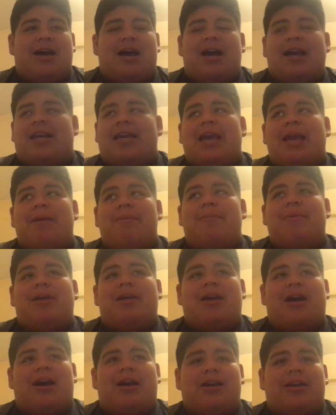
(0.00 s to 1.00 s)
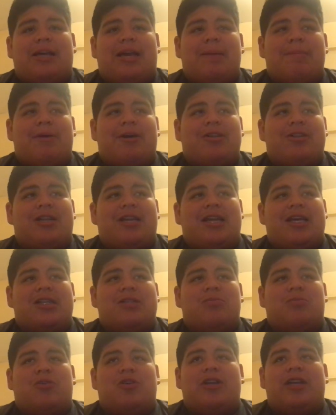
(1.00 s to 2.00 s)
I came in, I came out the
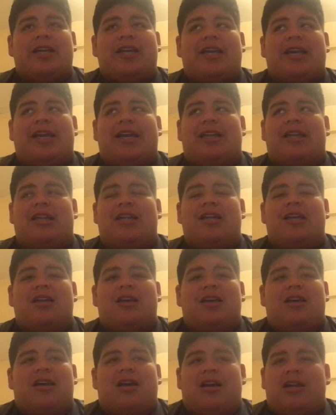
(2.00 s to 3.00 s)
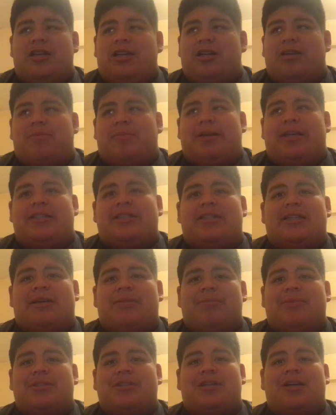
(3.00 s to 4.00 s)
next morning and you know my
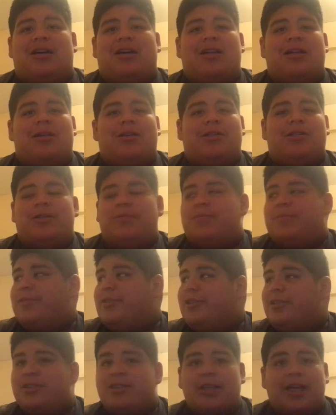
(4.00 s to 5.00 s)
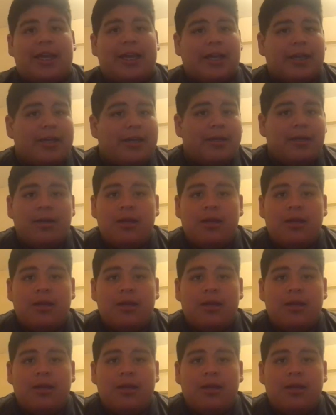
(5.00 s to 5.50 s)
set was gone. I'm just like,